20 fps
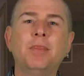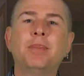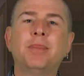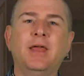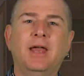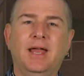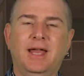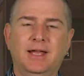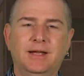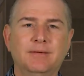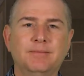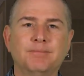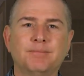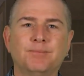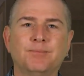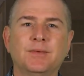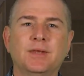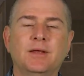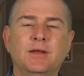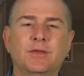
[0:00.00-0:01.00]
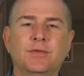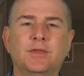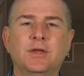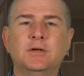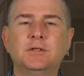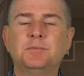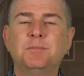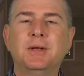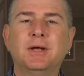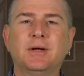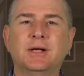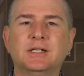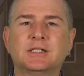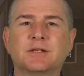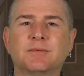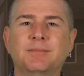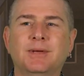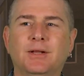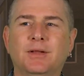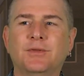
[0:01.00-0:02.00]
thing, those periods
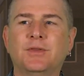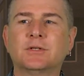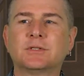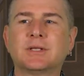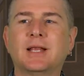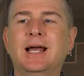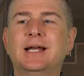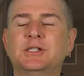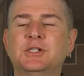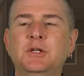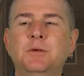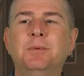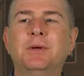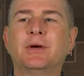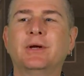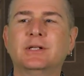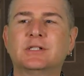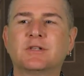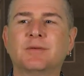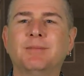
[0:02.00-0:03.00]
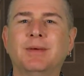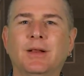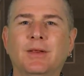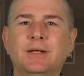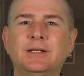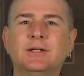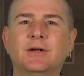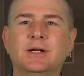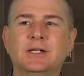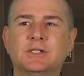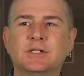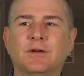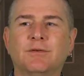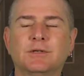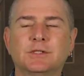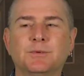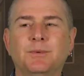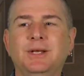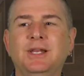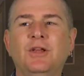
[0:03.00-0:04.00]
of those last two periods of military
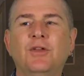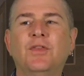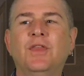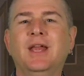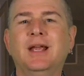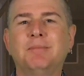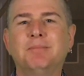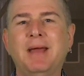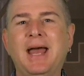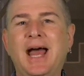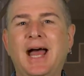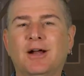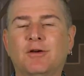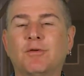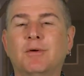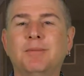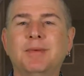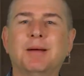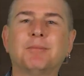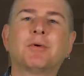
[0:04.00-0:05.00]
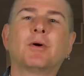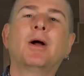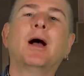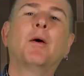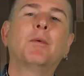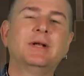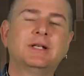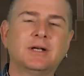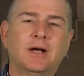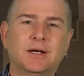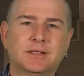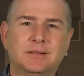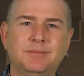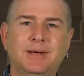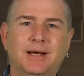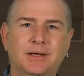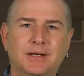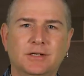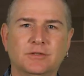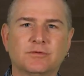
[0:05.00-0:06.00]
service, when you think back, remember how we talked
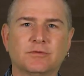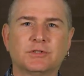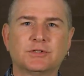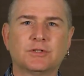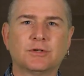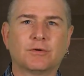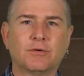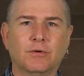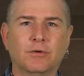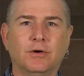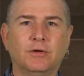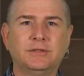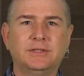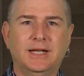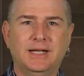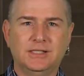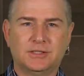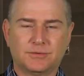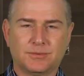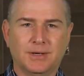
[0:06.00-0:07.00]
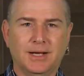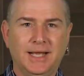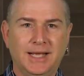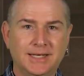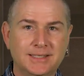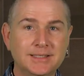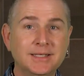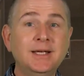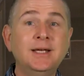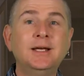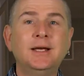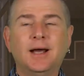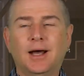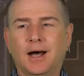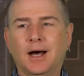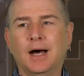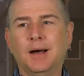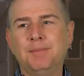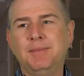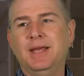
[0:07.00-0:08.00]
about interest accrual dates, right?
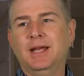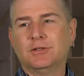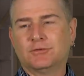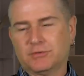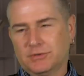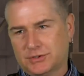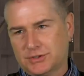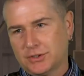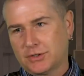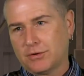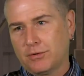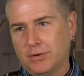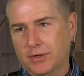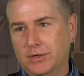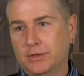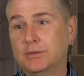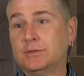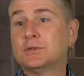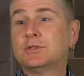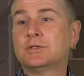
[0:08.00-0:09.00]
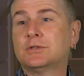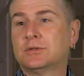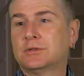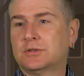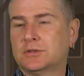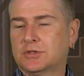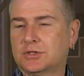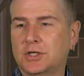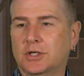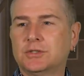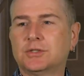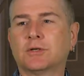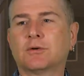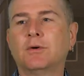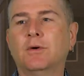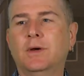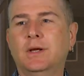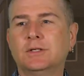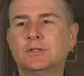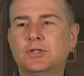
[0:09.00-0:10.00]
Um, interest accrues starts
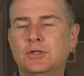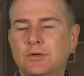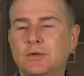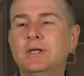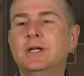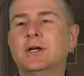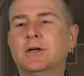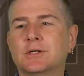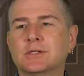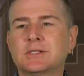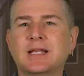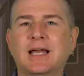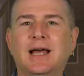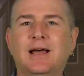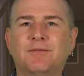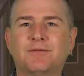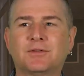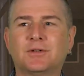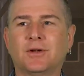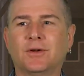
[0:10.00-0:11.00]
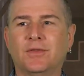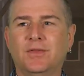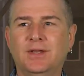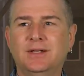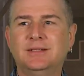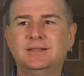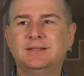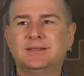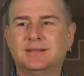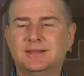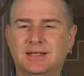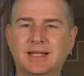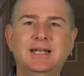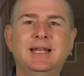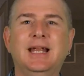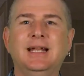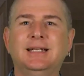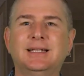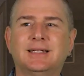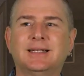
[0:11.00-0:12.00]
accruing two years after the the
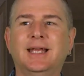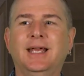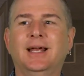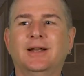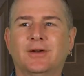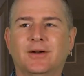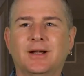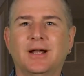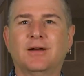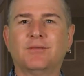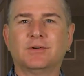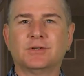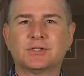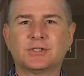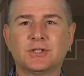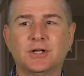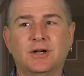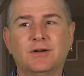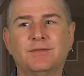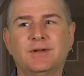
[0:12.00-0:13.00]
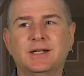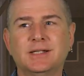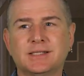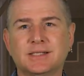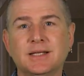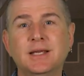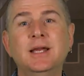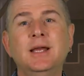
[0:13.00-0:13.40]
date that they enter covered service.